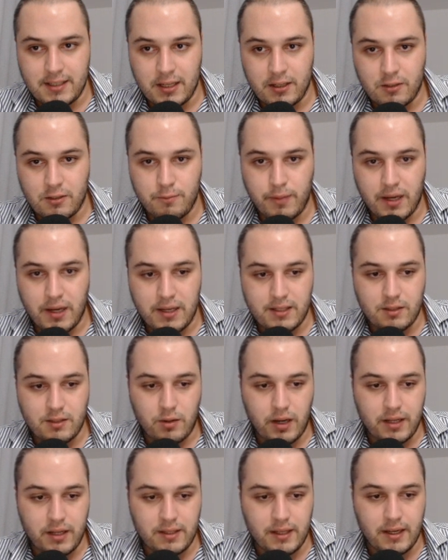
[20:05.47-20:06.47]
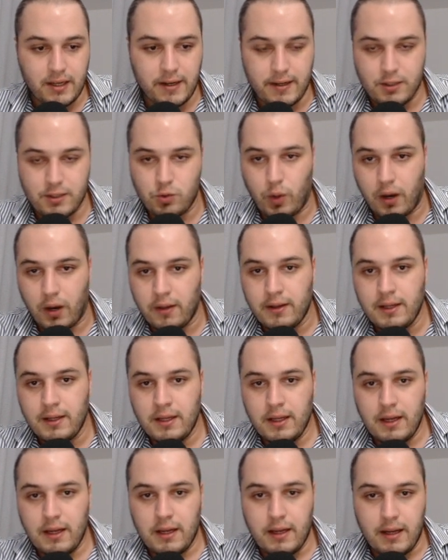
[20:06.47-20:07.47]
space right there as well.
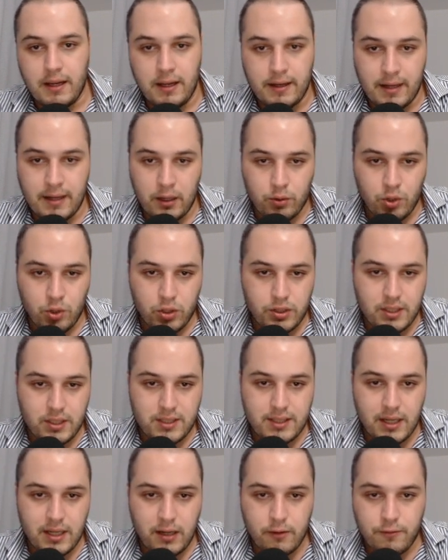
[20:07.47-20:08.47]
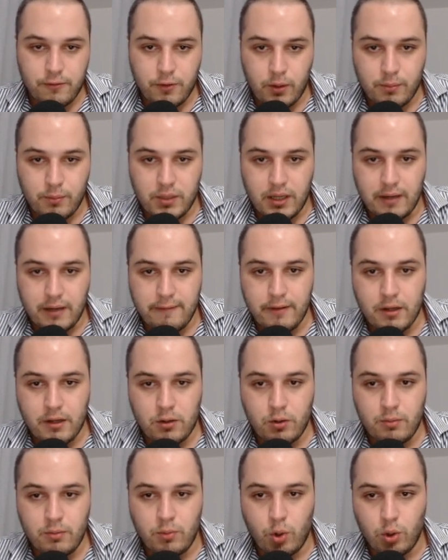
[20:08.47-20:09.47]
Now notice how from the living
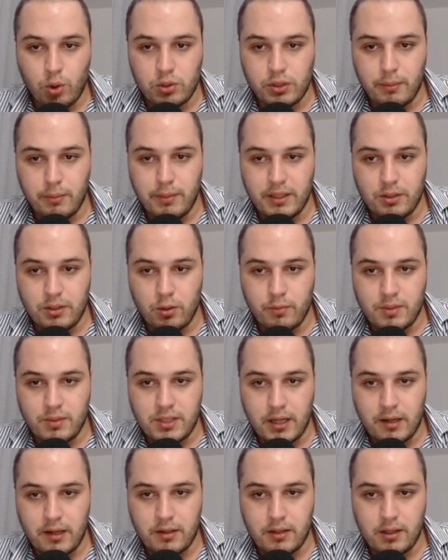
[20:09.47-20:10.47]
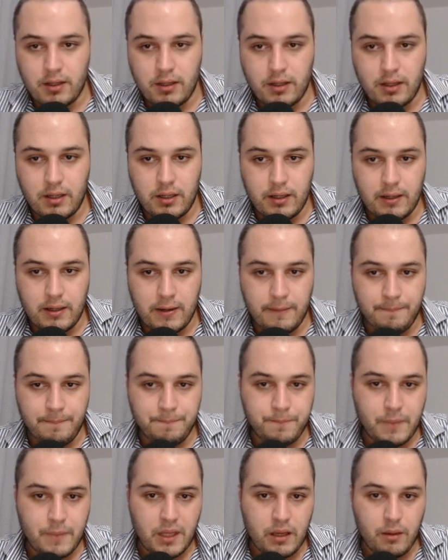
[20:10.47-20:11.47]
room all the bedrooms are
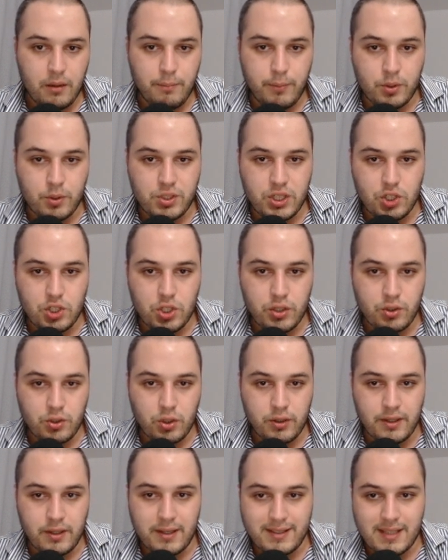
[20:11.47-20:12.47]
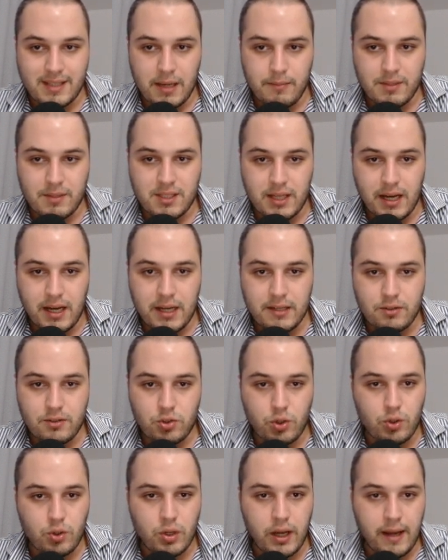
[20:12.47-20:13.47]
positioned on the same side,
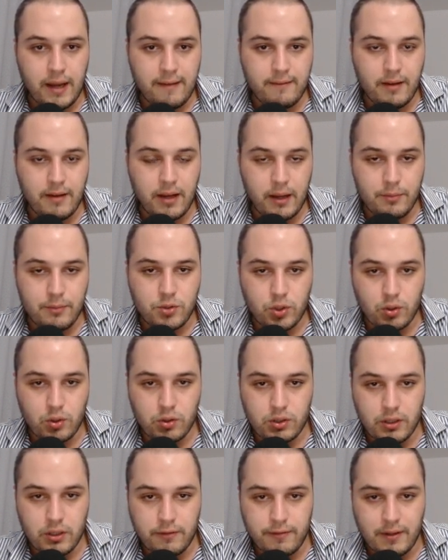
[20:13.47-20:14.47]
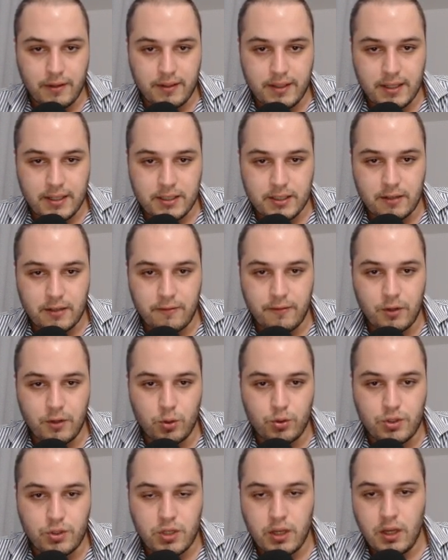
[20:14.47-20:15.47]
so you have absolutely fantastic
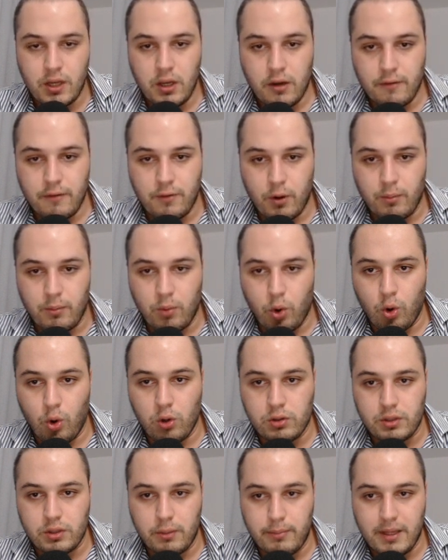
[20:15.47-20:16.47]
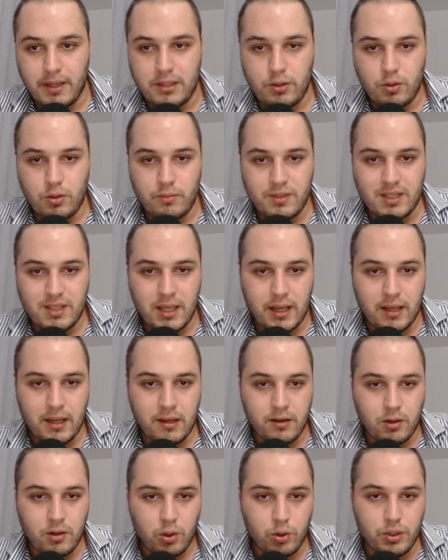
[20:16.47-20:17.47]
views from all the bedrooms,
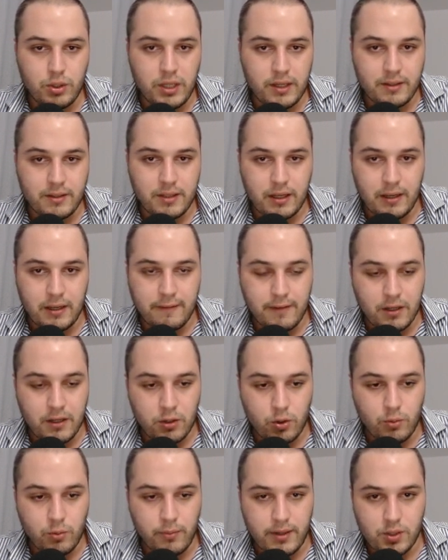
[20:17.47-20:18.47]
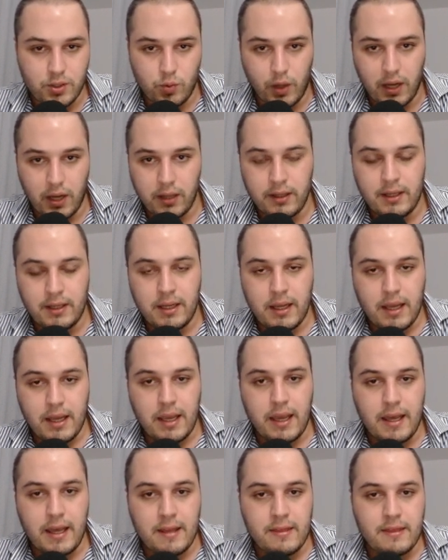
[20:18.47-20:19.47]
including the living room as well.
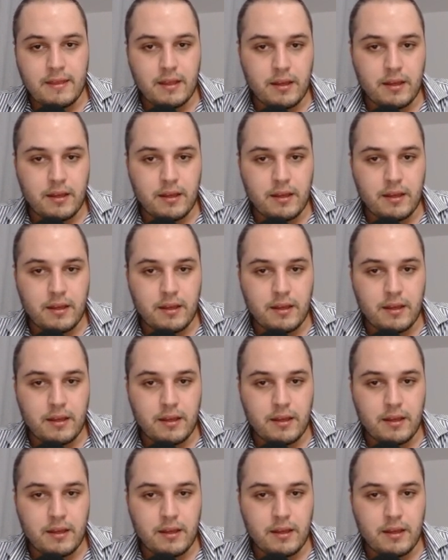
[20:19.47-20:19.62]
And